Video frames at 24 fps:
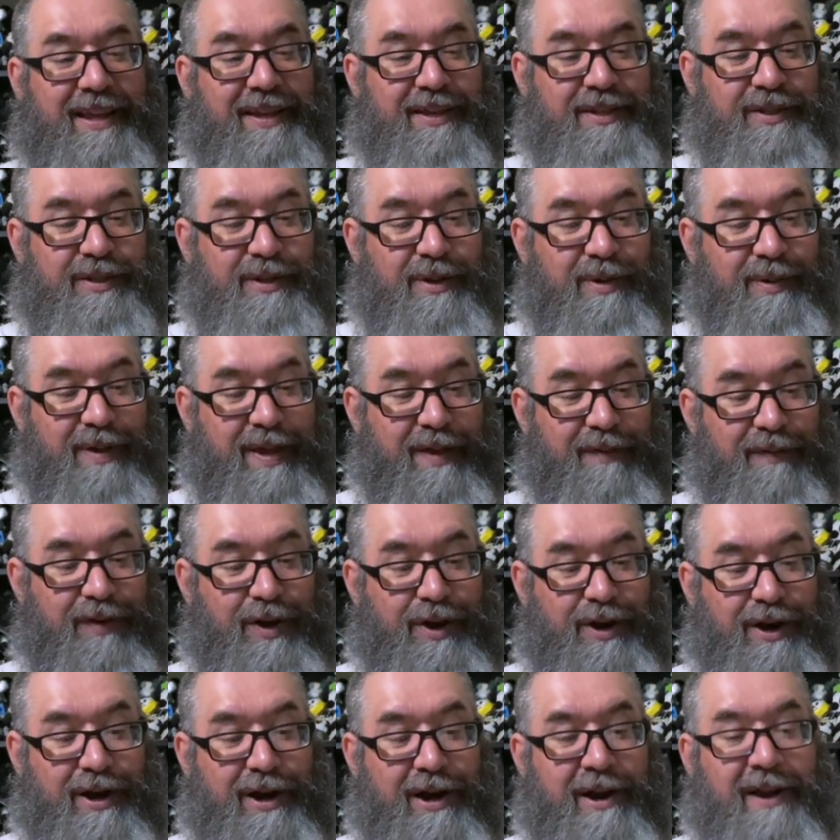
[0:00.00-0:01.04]
So if
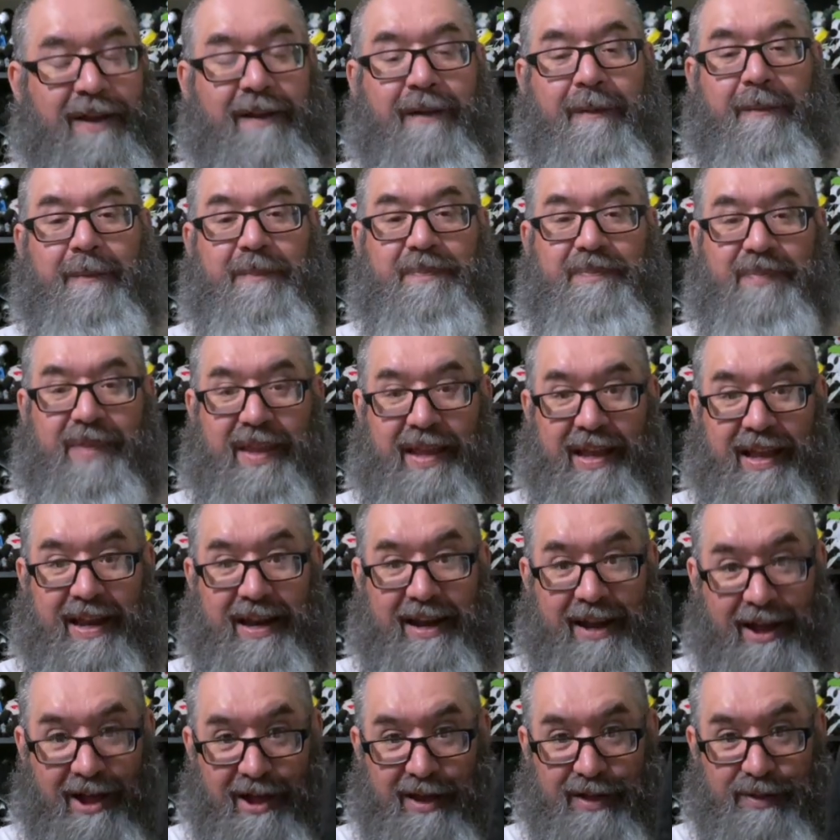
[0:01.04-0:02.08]
you're an
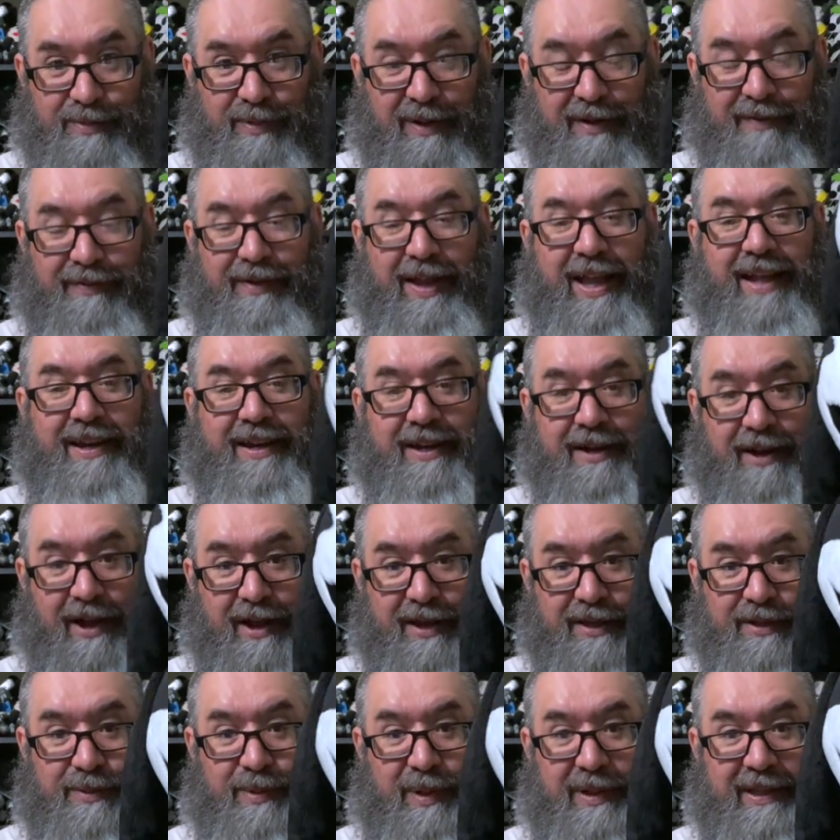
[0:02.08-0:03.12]
Oswald fan and
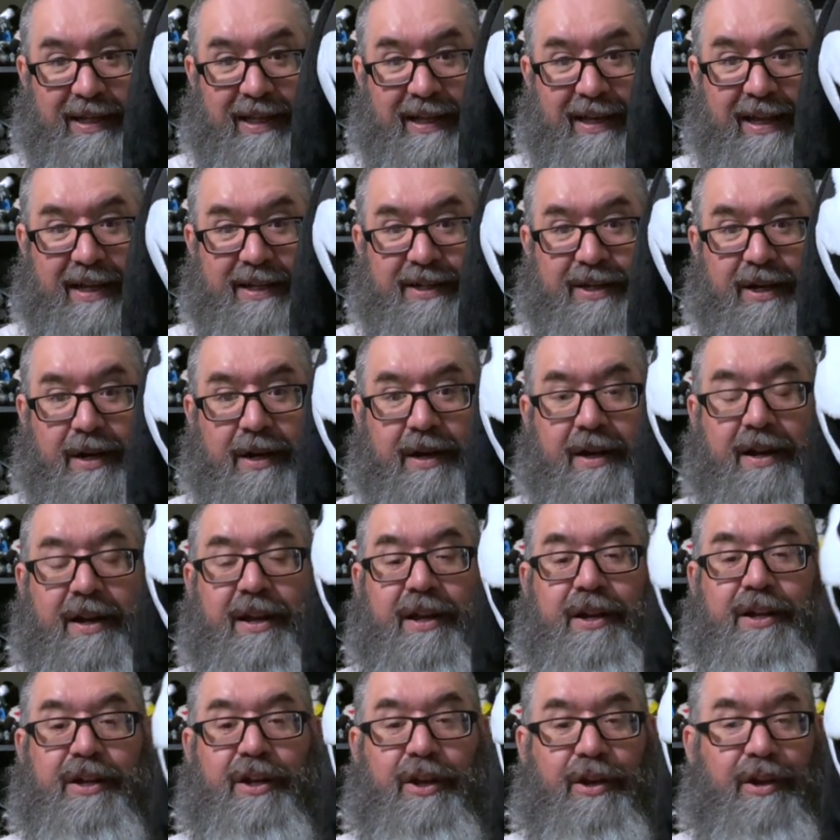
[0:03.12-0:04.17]
Oswald collector,
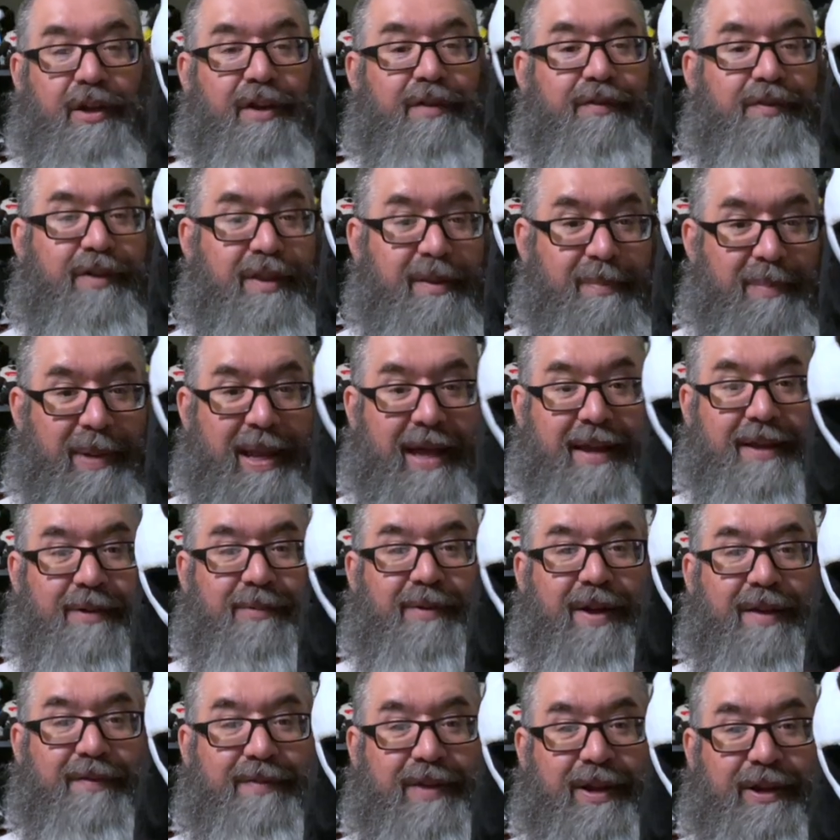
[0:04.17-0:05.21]
look for the black and
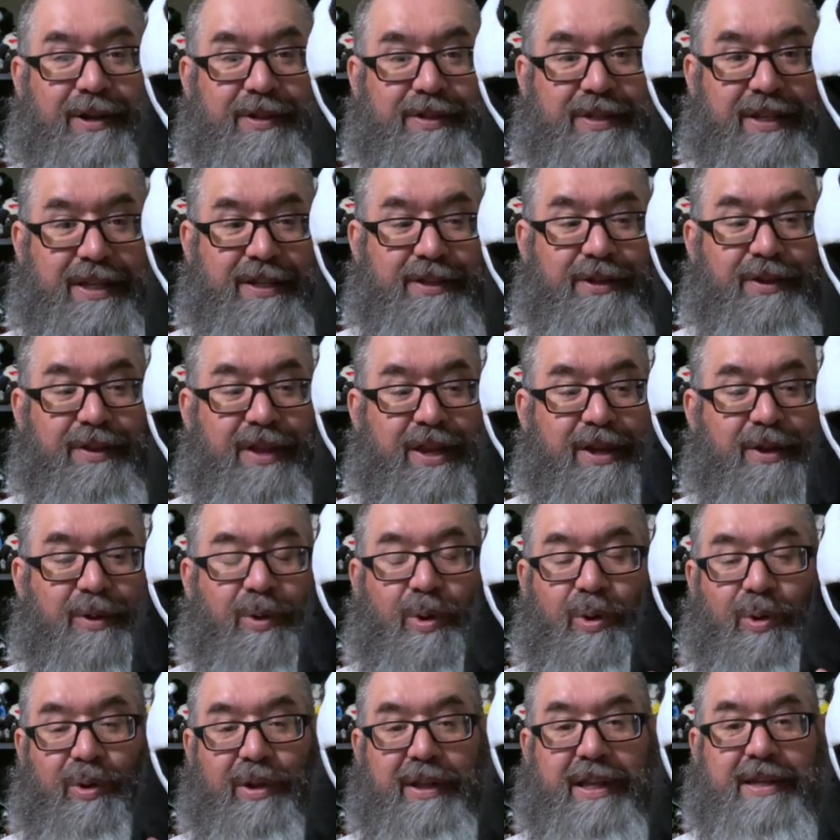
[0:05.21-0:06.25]
white figures. These are the
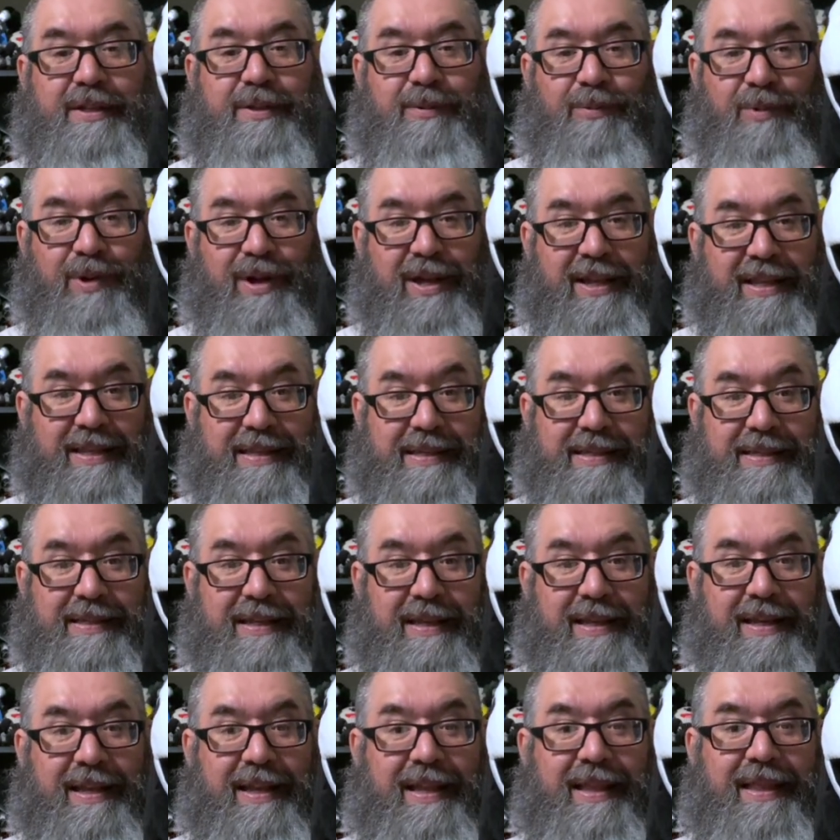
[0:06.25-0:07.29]
oldest ones
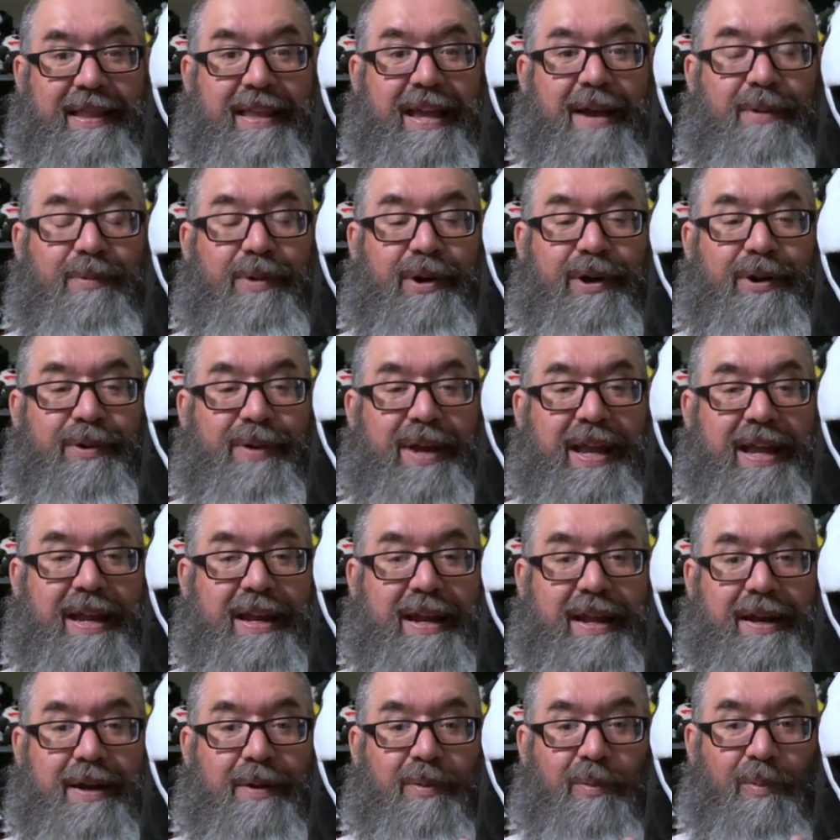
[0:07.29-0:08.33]
that were
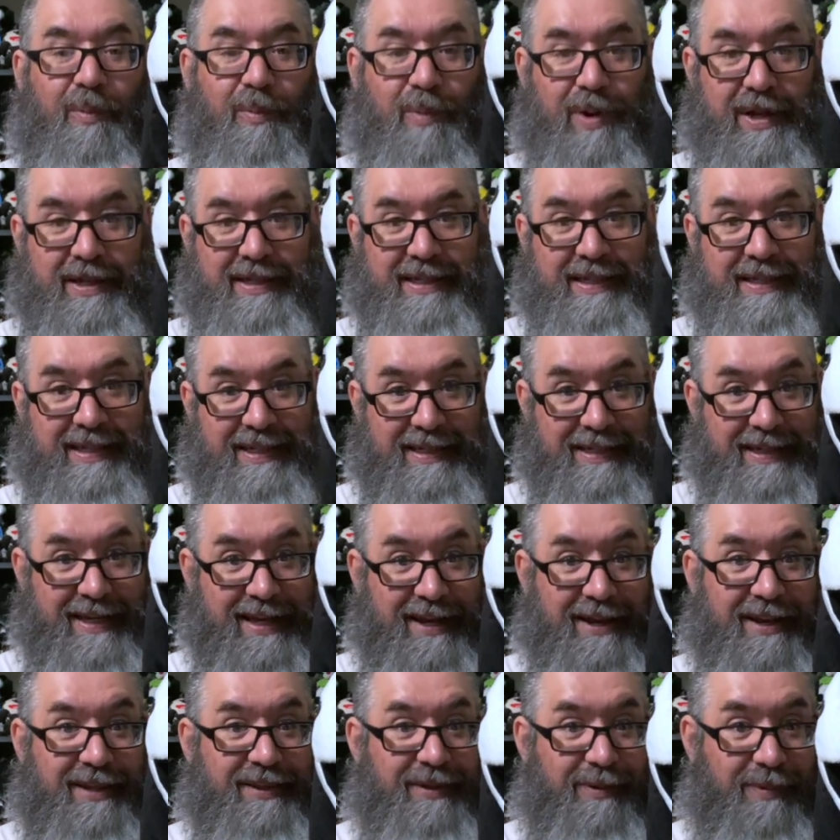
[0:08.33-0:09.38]
created once Disney
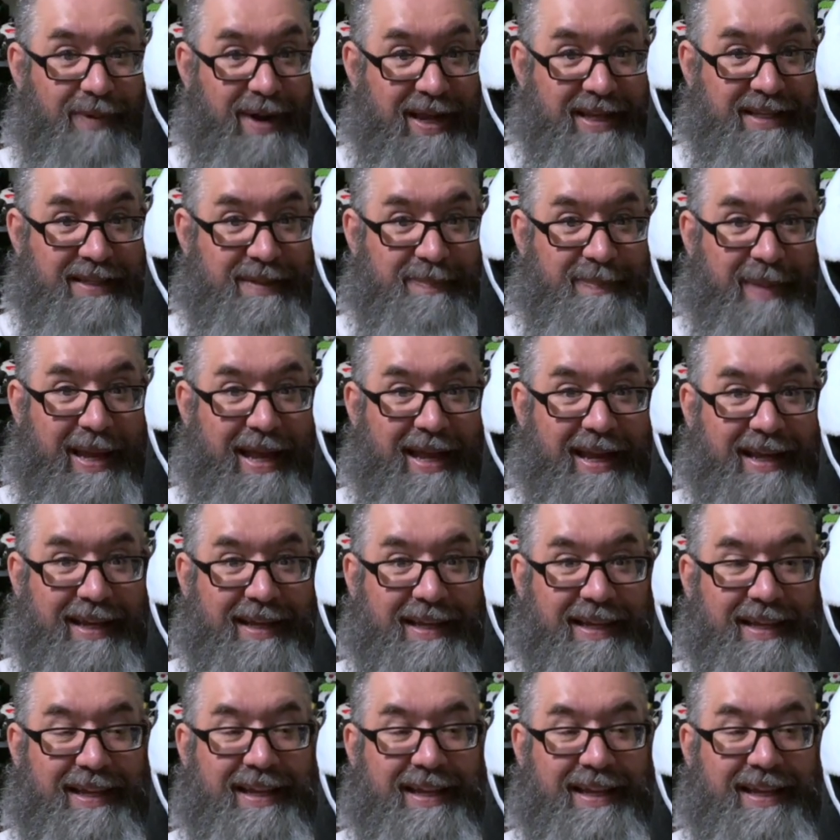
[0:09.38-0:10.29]
got the rights back.